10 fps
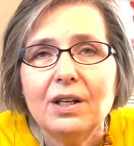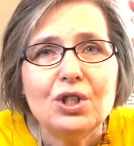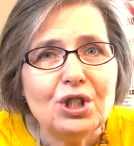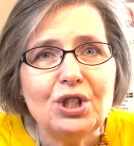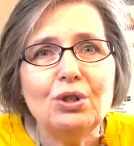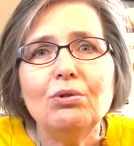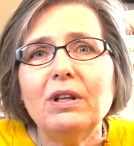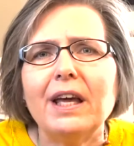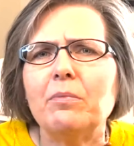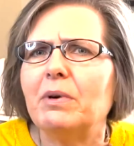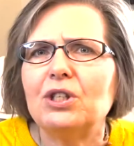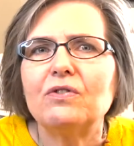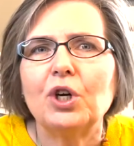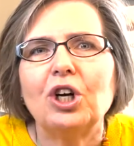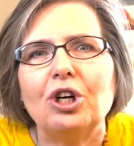Do you, like much of
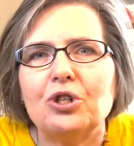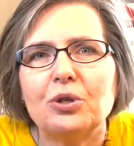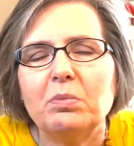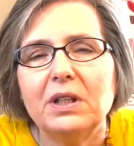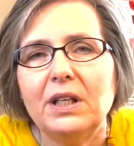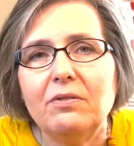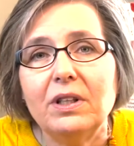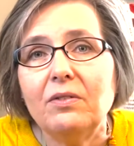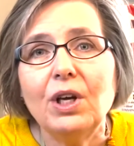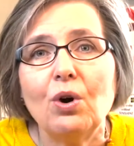our culture, believe living